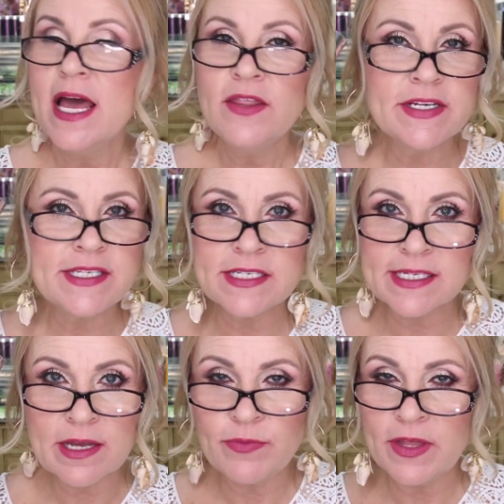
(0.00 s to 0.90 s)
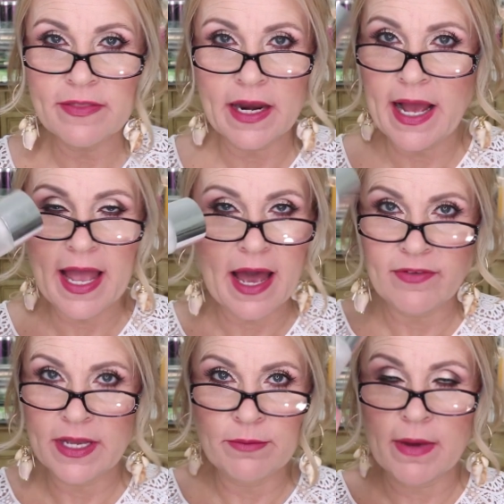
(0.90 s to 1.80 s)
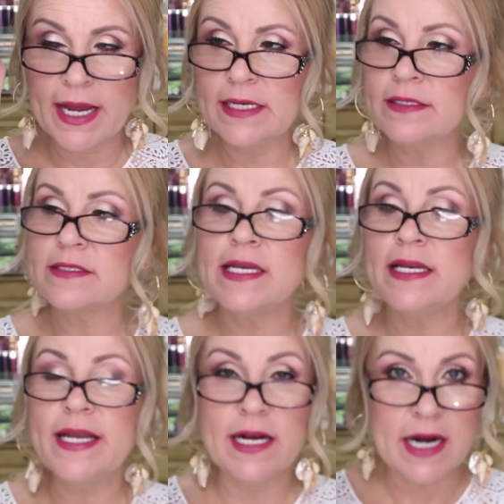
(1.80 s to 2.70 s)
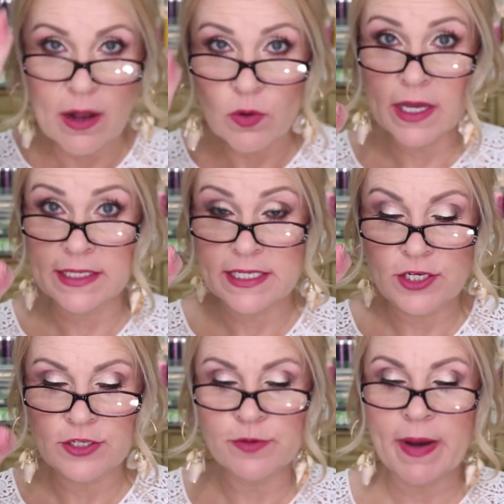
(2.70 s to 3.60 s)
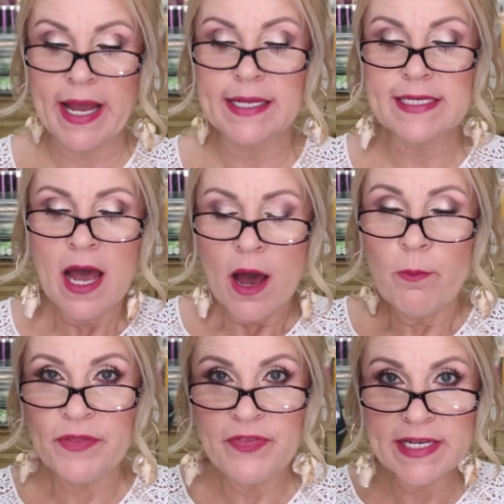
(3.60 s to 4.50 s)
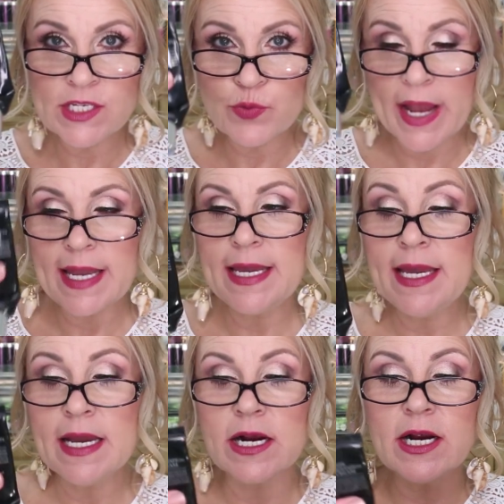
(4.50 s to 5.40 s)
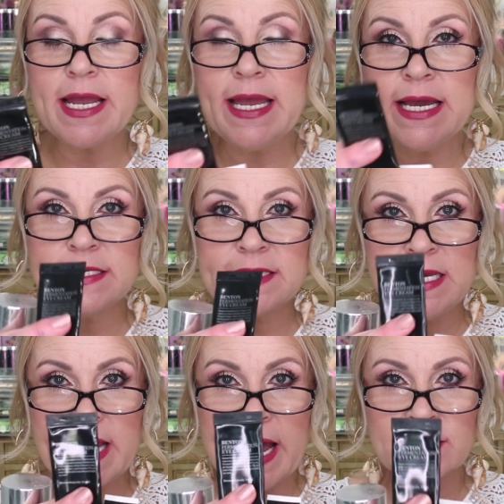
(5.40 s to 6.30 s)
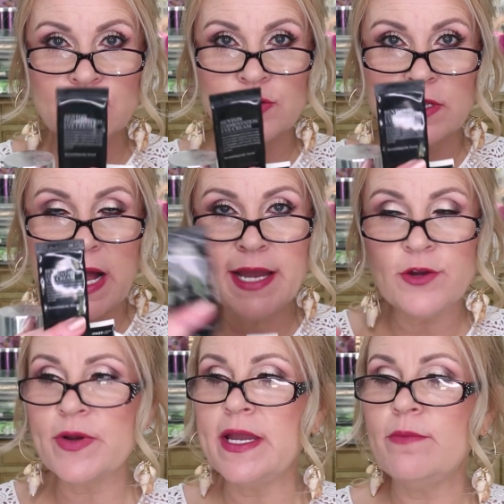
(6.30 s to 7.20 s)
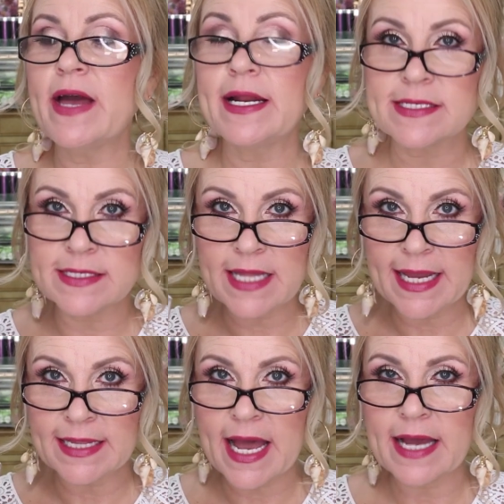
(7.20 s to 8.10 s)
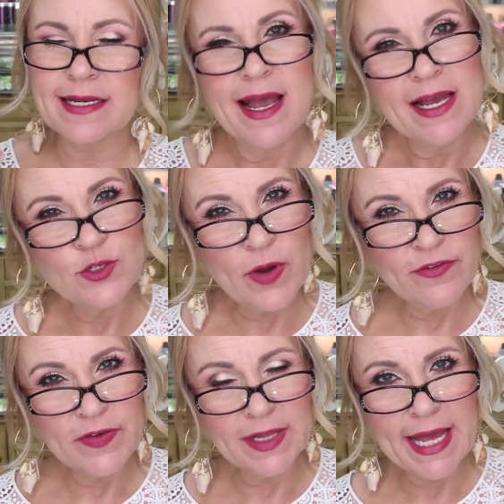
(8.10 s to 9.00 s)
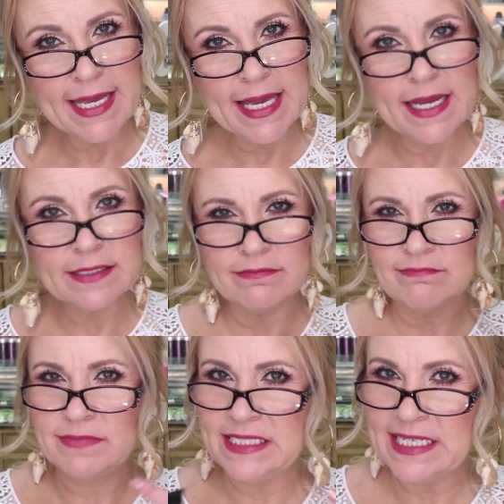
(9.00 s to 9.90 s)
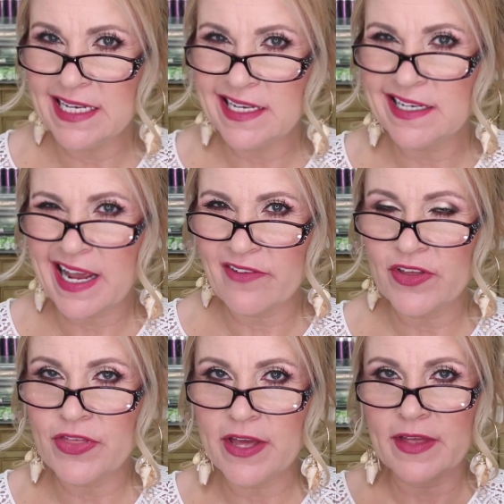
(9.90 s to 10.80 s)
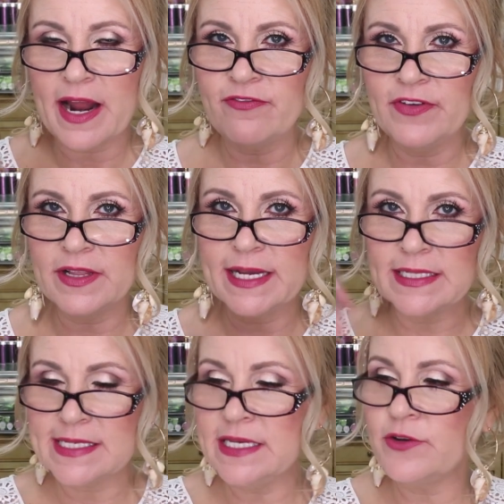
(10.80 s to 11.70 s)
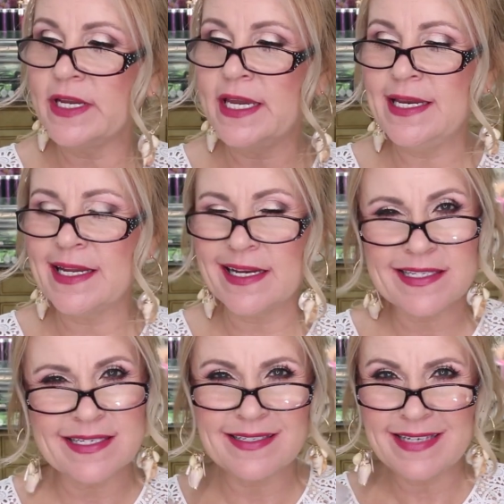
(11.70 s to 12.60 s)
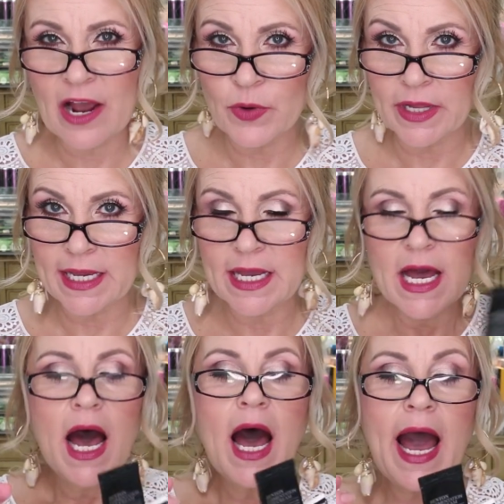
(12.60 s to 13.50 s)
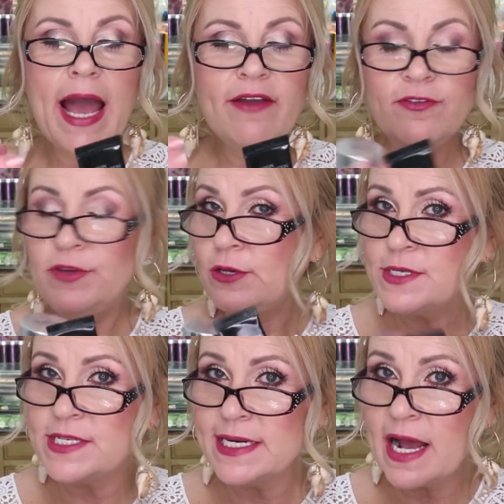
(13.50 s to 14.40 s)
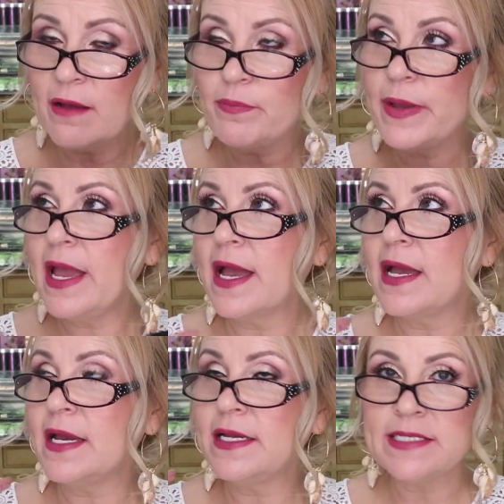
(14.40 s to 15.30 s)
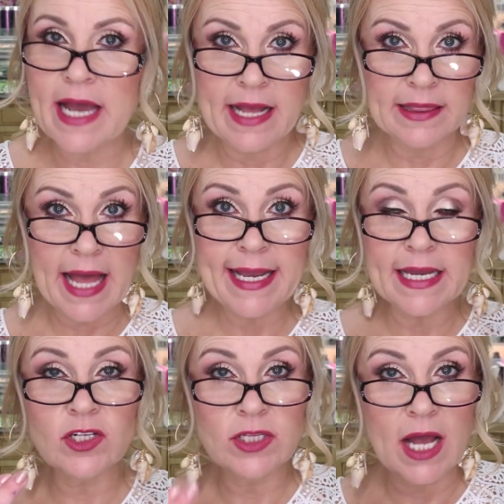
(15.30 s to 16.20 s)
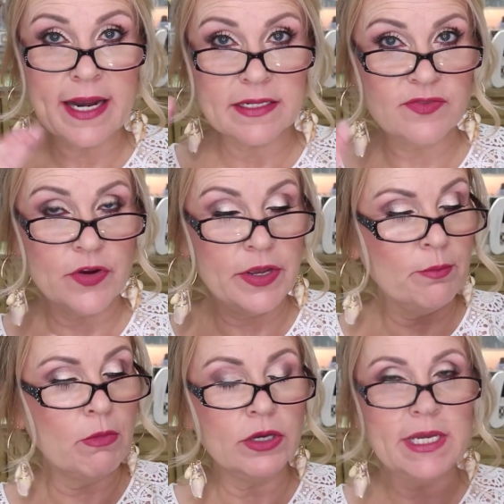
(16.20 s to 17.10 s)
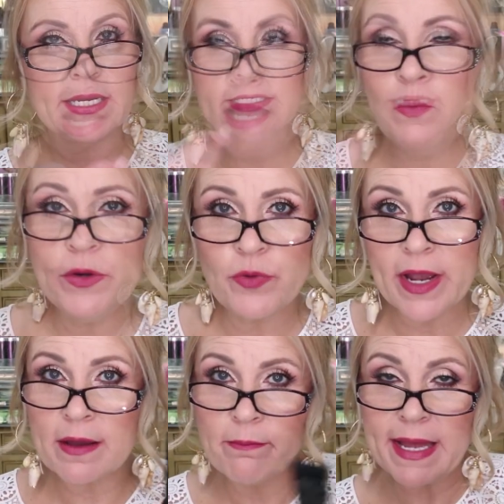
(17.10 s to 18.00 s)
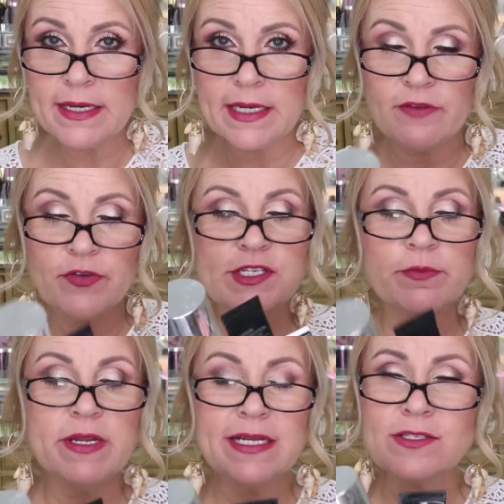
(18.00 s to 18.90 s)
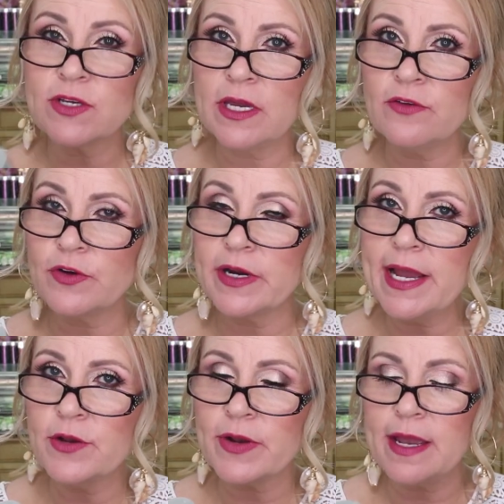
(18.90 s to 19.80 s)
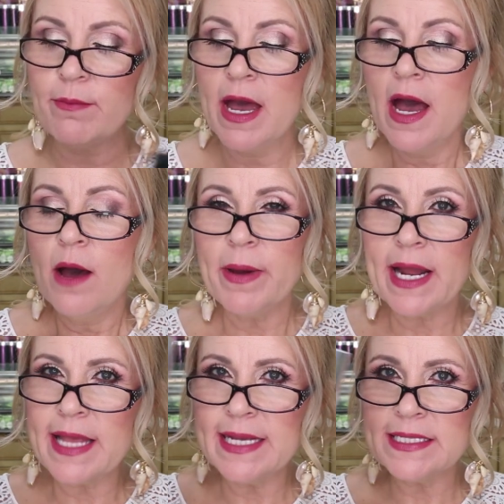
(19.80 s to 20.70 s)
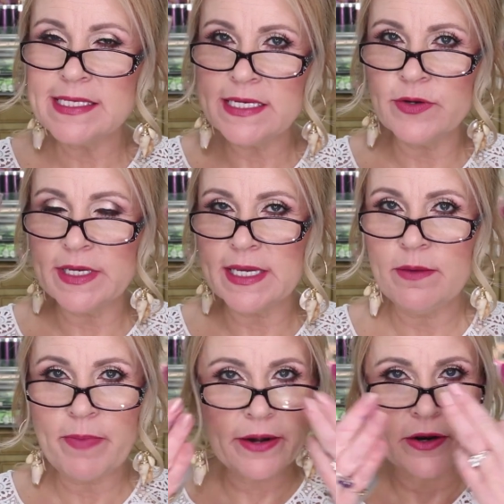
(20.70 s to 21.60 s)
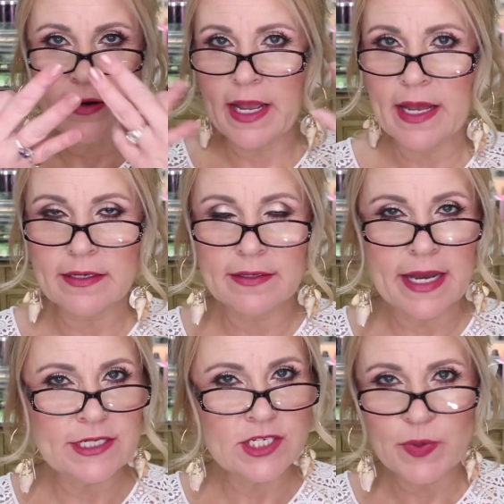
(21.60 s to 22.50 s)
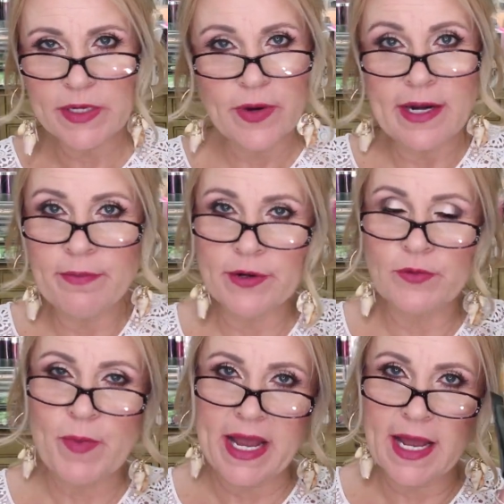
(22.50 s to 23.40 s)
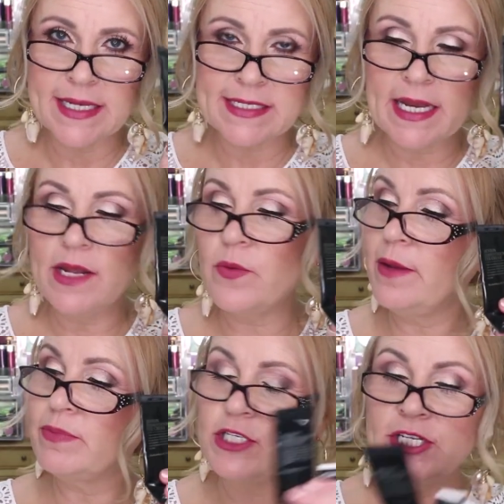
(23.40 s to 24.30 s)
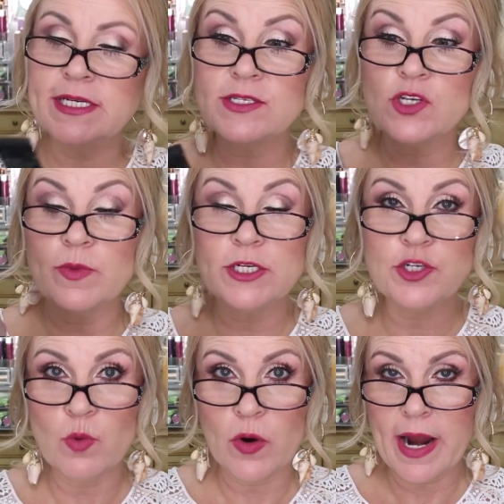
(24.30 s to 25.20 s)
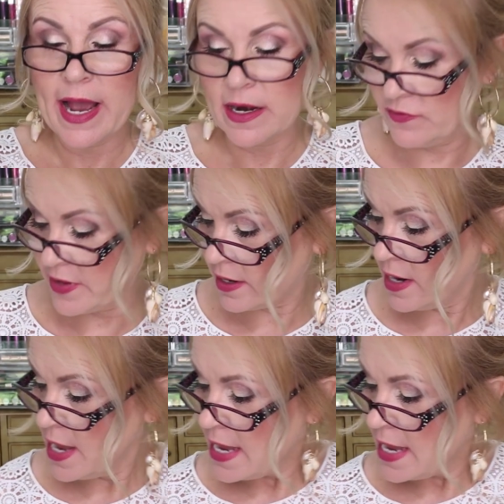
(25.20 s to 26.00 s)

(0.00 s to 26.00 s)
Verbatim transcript: this is something that I have in my skincare I will continue to buy it but this right here is the actual eye cream that is like that do I feel like it did everything that I feel like the secret key does. Not really. I used it up and I like it a lot. It's very emollient and would I recommend it if you're somebody that's looking for an eye cream, but I like the secret key better. And I just put it right up under my eyes anyway. Plus you get so much more out of there.